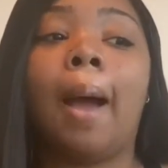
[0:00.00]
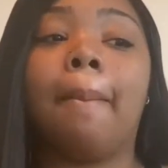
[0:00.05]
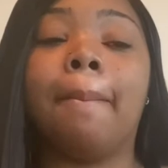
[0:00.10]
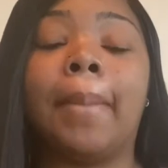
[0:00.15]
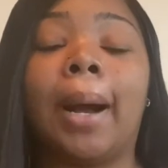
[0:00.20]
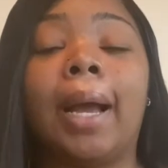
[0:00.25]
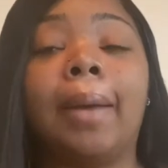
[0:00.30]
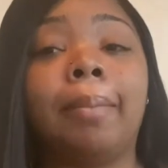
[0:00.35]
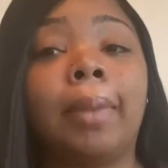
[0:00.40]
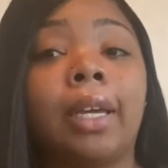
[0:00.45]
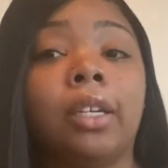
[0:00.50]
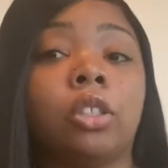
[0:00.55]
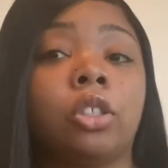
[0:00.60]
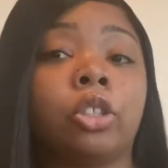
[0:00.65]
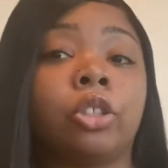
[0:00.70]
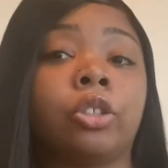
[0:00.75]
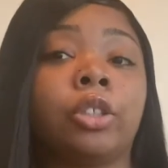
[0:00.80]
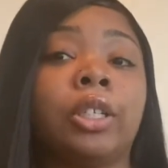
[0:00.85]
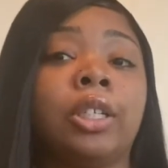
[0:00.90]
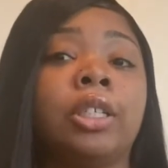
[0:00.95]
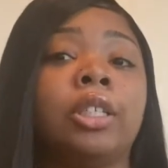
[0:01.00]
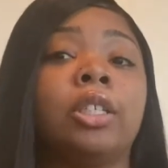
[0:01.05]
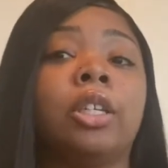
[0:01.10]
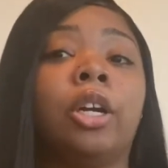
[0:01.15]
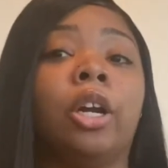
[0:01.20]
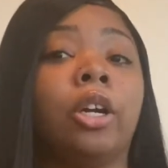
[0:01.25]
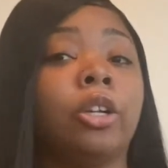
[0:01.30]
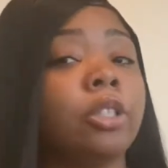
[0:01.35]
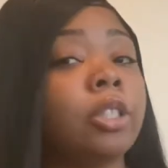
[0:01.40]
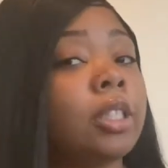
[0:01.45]
My major is
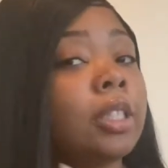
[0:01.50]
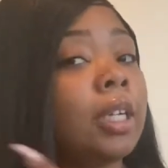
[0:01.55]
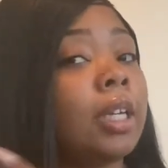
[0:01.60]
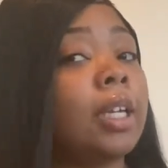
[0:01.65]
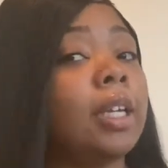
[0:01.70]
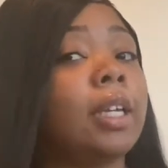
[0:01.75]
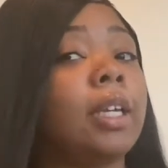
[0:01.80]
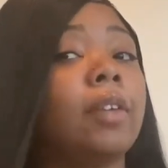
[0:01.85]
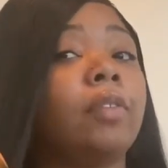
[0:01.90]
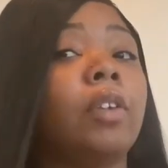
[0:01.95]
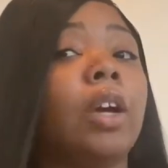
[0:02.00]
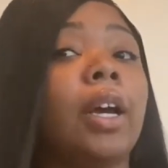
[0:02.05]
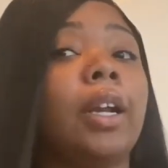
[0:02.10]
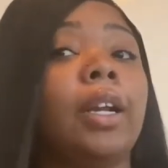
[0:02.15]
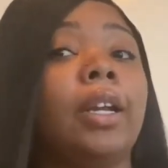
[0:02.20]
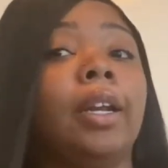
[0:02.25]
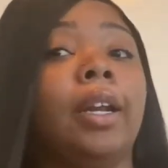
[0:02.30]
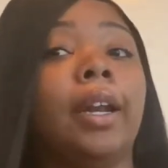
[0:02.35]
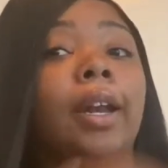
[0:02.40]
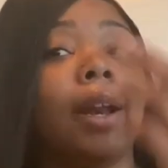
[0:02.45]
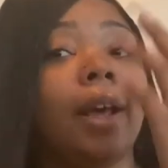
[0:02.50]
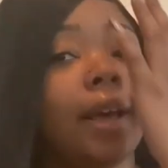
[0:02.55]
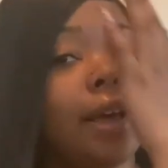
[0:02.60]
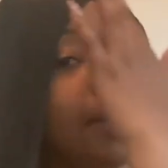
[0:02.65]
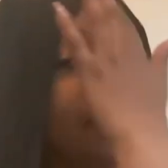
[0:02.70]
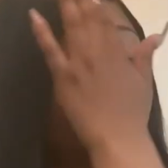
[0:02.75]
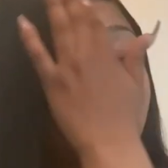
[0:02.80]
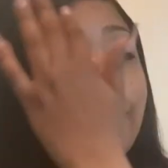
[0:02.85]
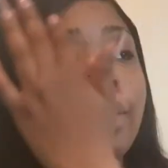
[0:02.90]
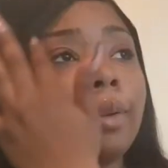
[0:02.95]
nursing. If y'all didn't
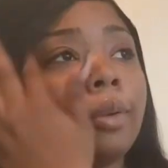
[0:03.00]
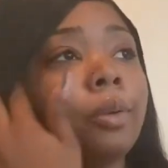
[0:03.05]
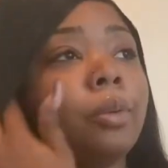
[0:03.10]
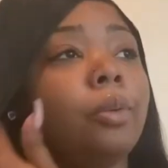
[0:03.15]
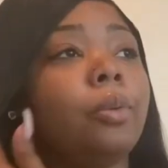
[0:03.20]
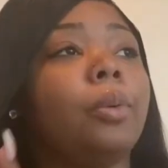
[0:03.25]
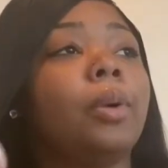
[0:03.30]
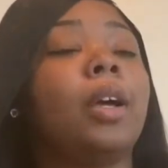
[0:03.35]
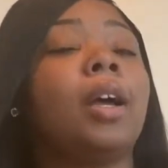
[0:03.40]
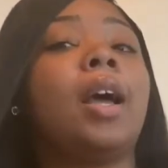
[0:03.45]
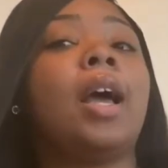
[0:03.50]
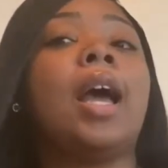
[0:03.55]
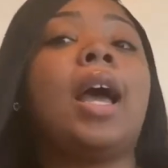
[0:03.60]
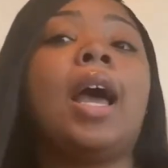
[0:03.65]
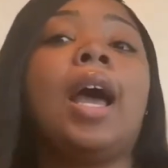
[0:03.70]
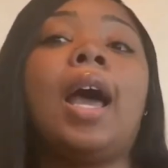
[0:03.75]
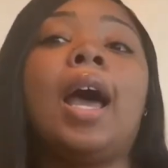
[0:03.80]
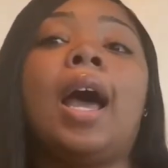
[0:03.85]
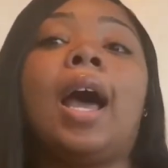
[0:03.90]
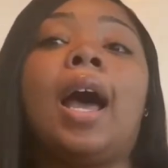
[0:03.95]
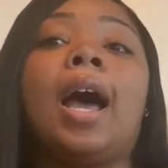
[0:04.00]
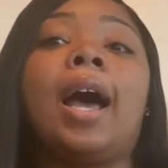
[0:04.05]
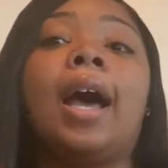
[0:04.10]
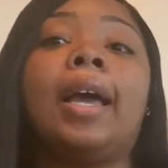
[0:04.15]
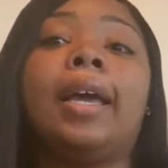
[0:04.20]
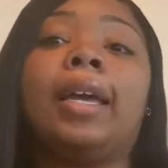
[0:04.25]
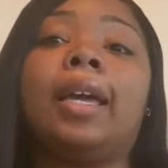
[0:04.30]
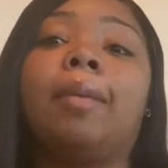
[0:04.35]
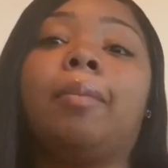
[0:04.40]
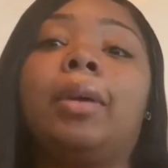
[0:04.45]
know, I
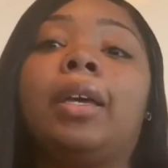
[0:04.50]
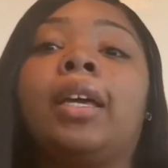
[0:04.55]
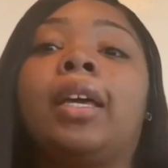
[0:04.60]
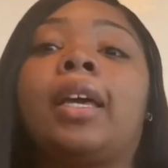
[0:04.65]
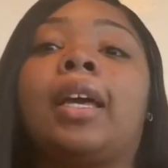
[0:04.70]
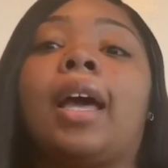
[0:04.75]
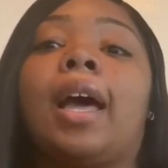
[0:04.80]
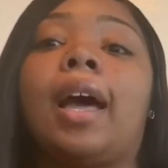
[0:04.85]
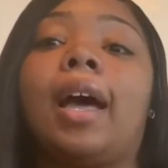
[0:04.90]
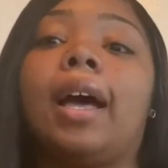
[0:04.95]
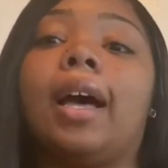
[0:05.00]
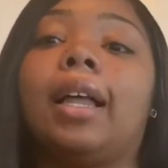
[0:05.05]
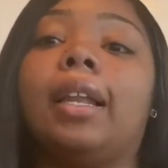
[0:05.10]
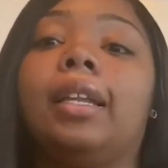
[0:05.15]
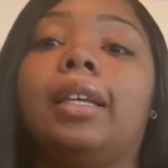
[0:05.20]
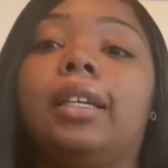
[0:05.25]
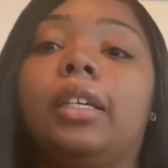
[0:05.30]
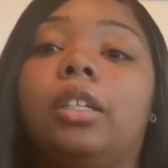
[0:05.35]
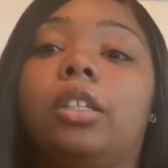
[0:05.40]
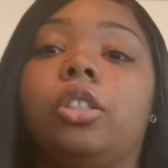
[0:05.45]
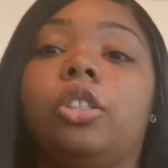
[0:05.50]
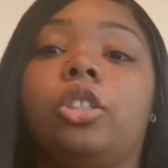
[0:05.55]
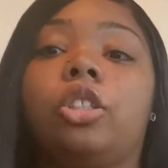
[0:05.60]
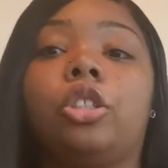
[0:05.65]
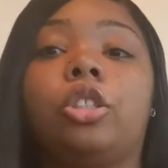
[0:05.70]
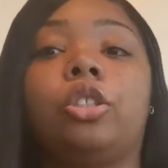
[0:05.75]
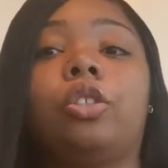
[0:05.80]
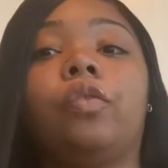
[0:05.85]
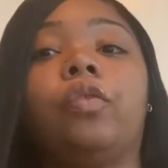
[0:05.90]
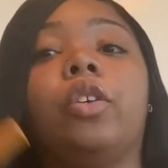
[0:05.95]
am in
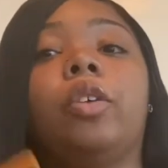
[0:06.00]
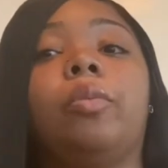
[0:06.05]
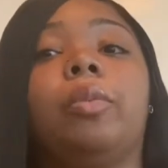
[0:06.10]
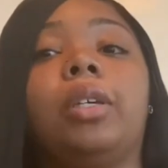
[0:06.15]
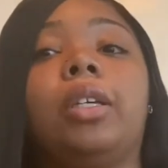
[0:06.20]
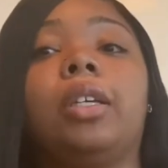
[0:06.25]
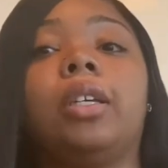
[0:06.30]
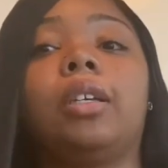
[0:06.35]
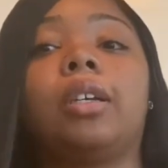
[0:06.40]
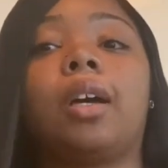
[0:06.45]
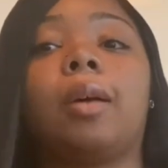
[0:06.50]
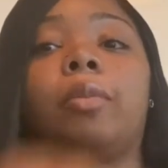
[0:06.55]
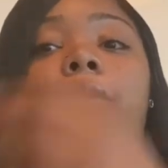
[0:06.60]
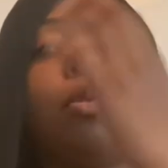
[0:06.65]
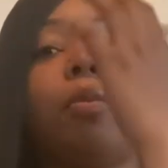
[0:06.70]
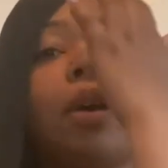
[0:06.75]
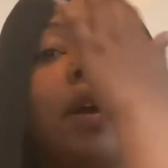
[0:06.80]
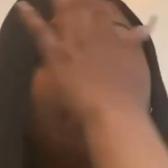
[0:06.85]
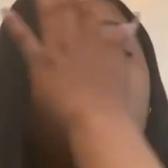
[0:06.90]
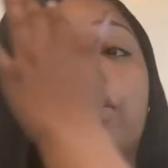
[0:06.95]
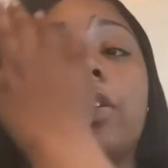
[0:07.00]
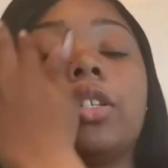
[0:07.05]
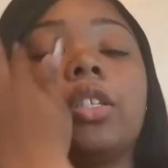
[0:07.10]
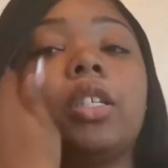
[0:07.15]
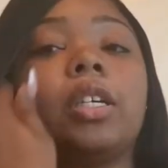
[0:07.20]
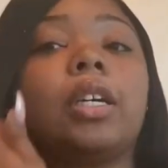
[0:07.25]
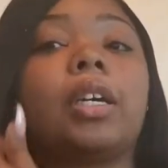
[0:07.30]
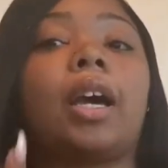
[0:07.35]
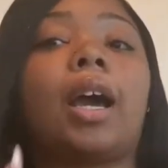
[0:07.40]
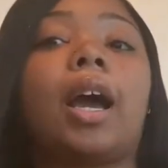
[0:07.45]
college. You feel me? I'm doing my first
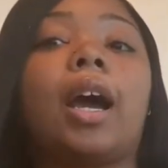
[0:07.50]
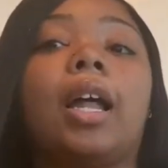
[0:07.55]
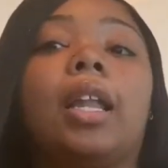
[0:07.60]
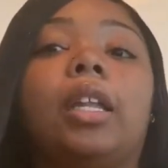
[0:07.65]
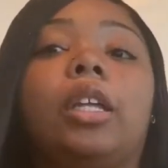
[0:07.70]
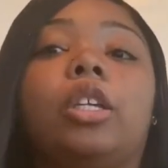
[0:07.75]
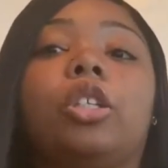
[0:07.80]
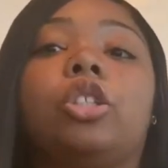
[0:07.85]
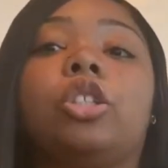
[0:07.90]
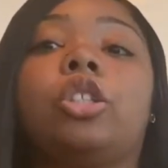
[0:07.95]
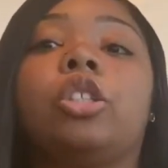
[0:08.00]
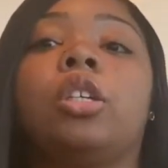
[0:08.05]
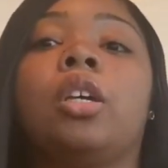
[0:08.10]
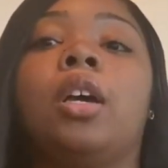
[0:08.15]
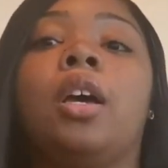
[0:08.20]
year of college.